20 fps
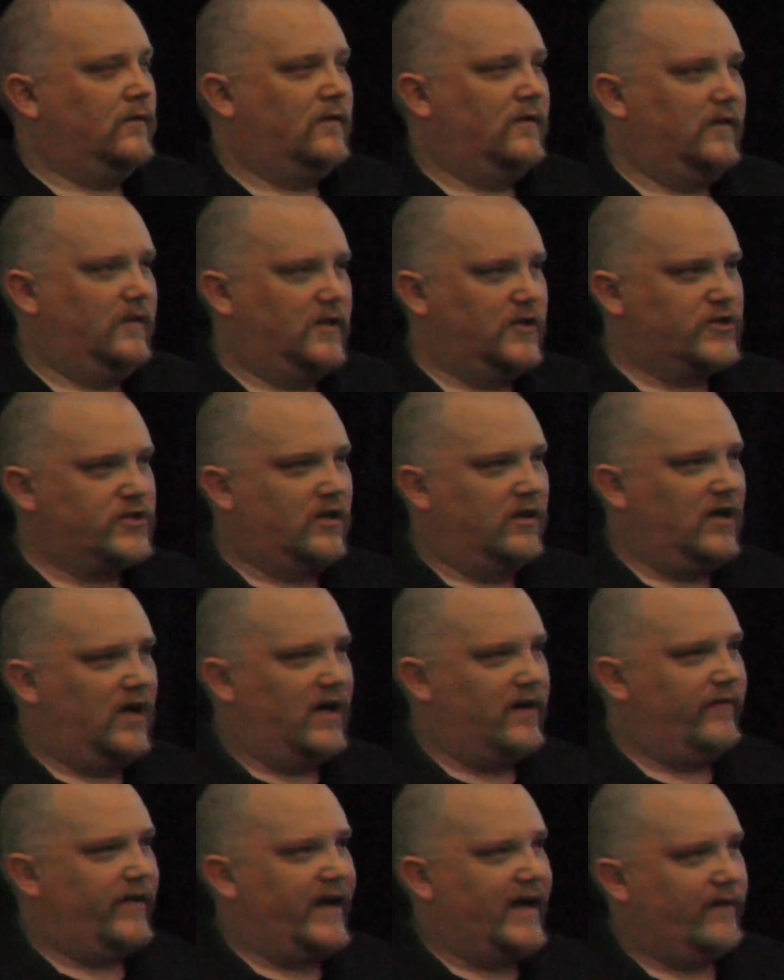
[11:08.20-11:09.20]
There's a lot
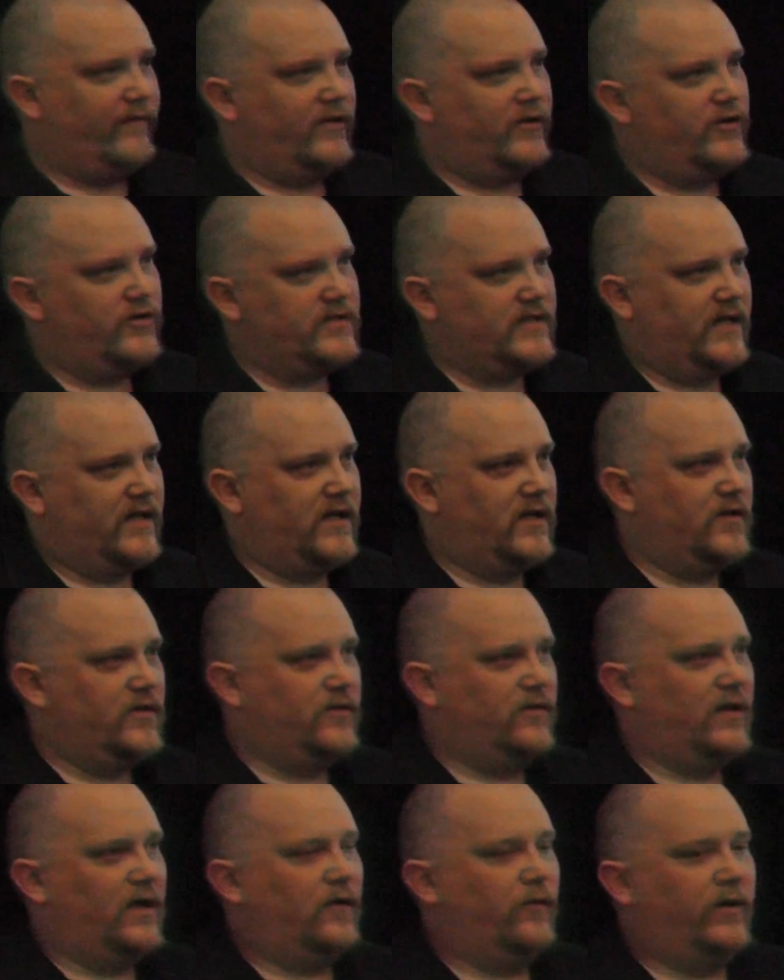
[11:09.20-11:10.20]
of avenues they can
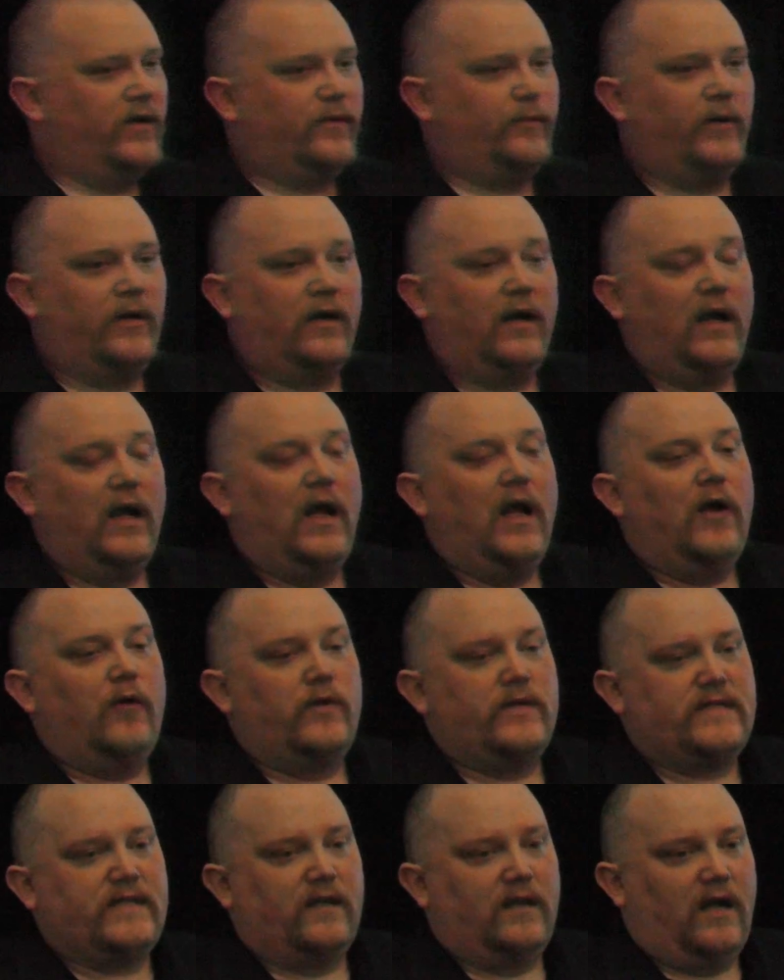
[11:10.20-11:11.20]
do that with, but we
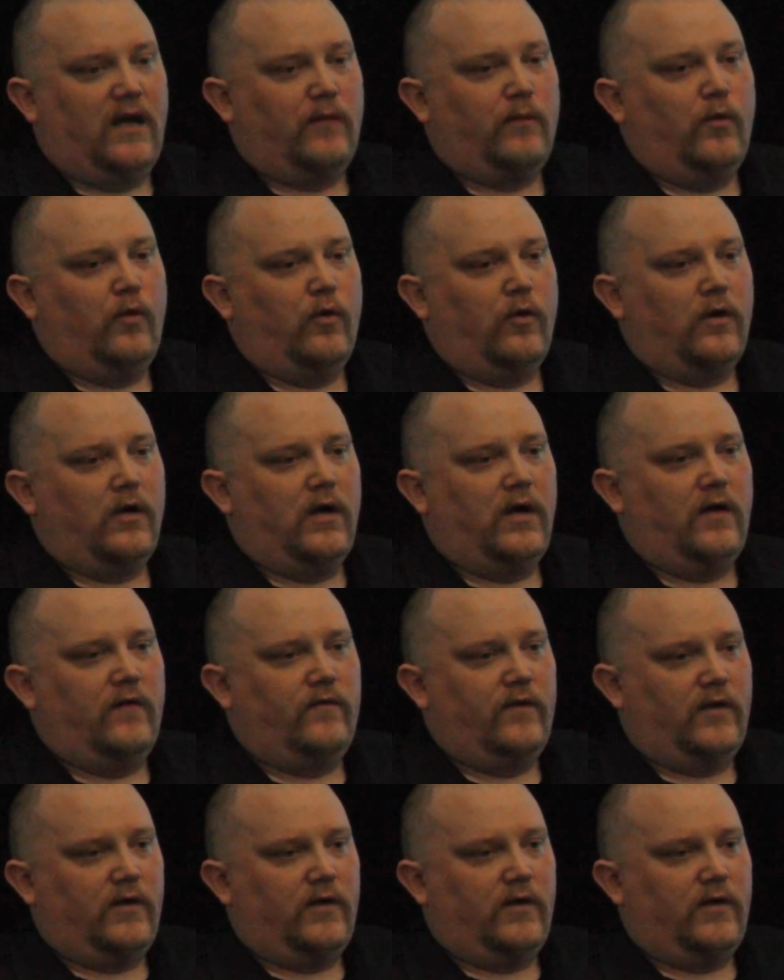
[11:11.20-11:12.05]
see a lot more of